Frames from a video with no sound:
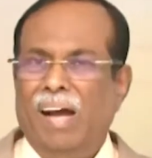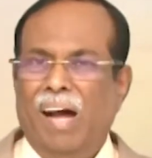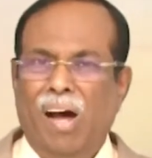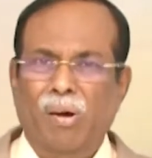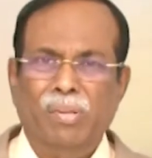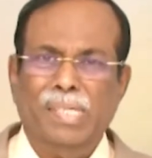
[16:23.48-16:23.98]

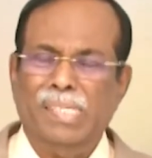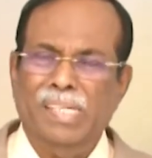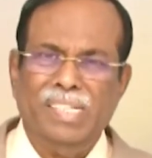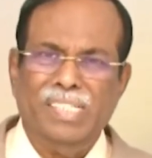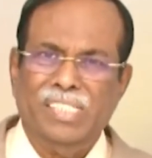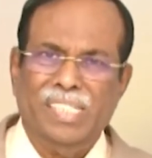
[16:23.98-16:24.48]
How these
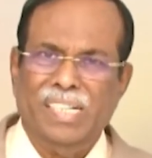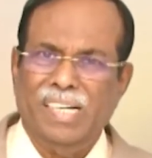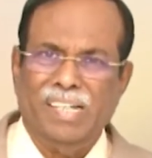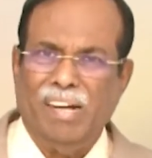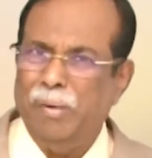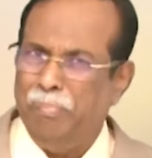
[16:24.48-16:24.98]
little children
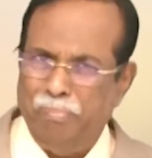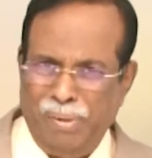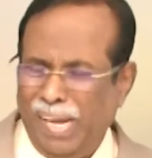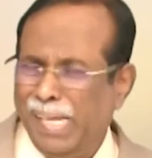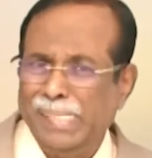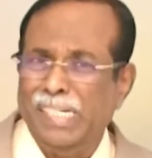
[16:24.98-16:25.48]
got
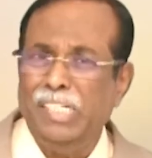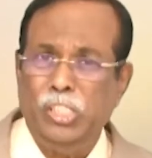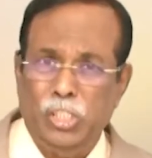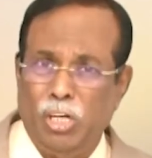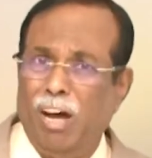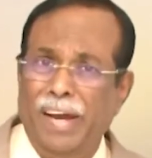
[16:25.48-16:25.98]
peace and
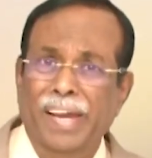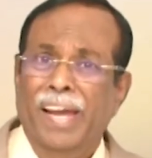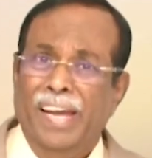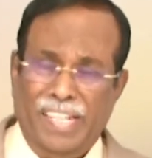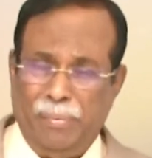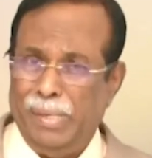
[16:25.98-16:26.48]
joy.
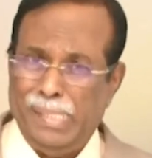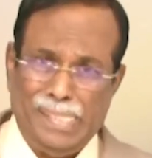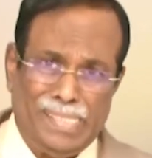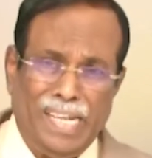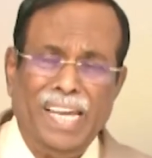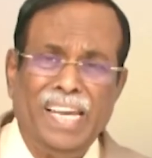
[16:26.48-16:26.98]
They were
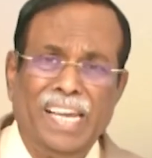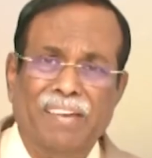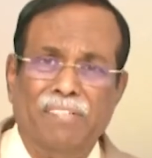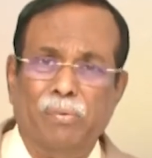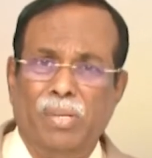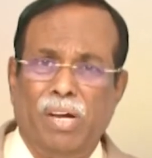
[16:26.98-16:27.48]
singing
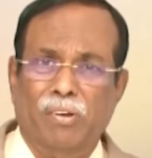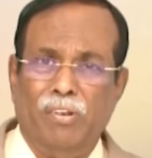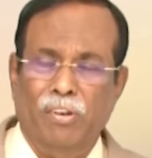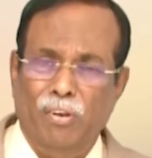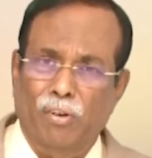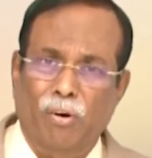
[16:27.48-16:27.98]
even without
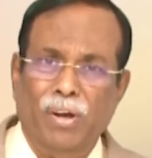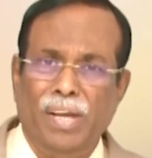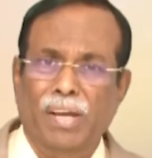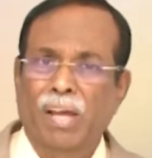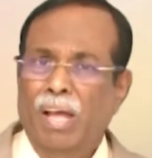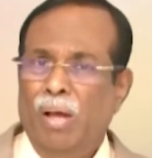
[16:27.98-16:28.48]

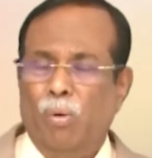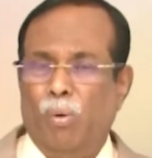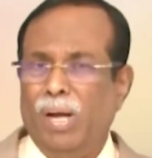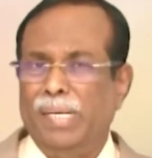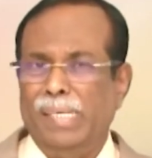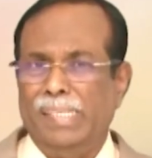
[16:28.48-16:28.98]
knowing
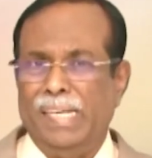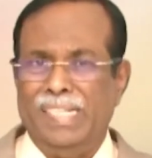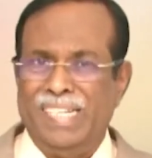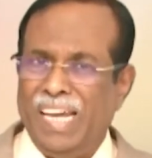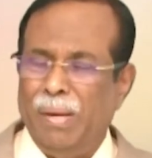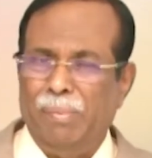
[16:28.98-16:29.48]
what is the
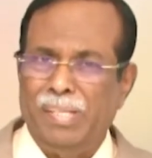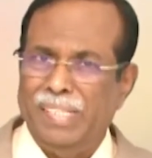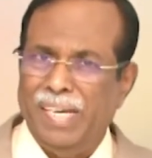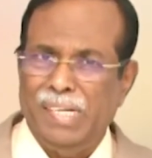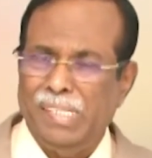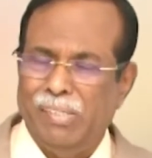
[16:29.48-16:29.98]
terrible
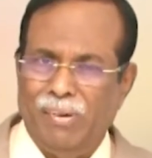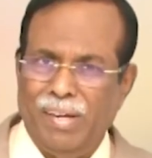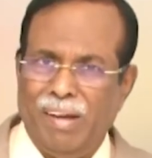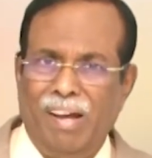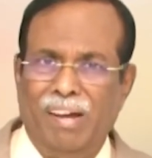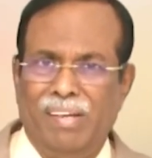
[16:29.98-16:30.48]
thing is
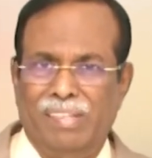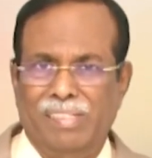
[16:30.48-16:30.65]
going on.